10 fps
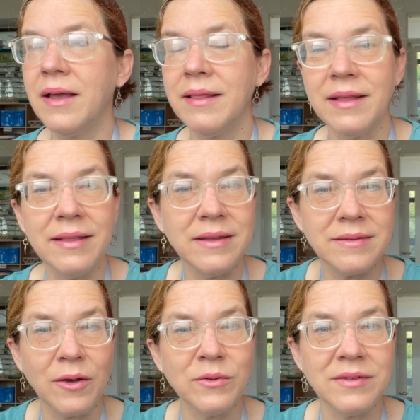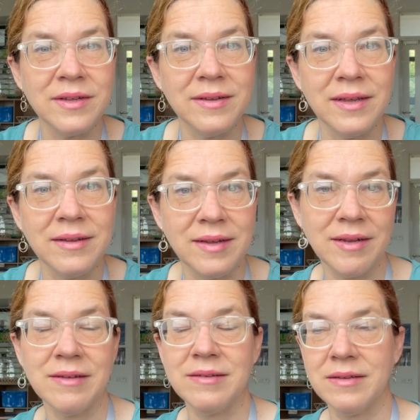And then these OCD
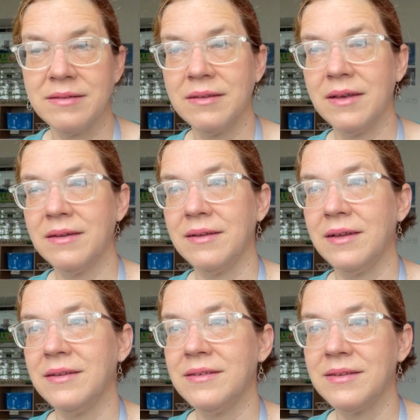tendencies kicked in.